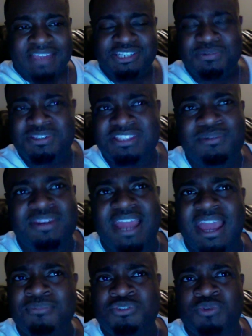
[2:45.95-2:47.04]
She was so
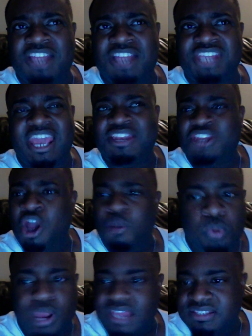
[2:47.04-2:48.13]
damn dry. She had no
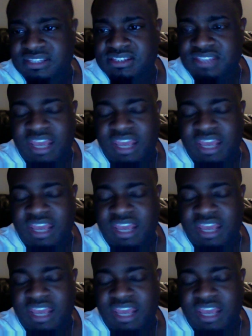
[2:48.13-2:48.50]
presence